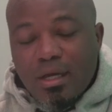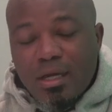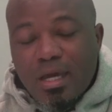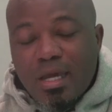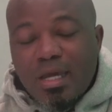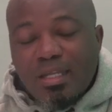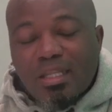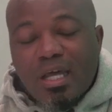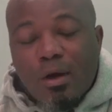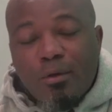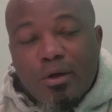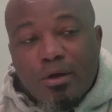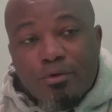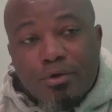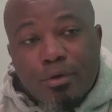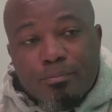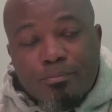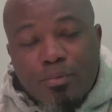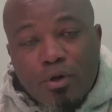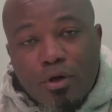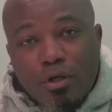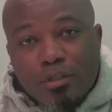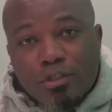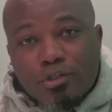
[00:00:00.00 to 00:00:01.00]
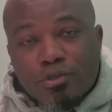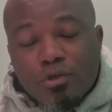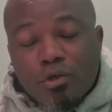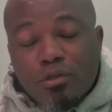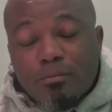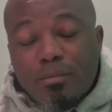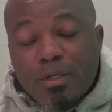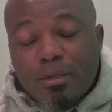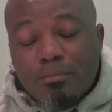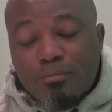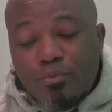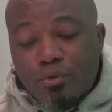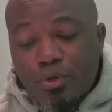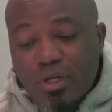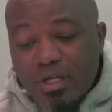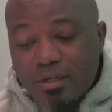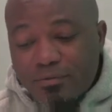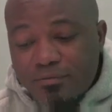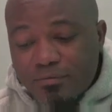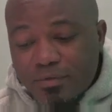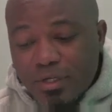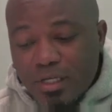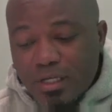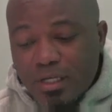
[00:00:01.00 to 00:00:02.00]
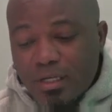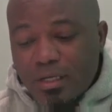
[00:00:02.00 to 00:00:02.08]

and our report should be brief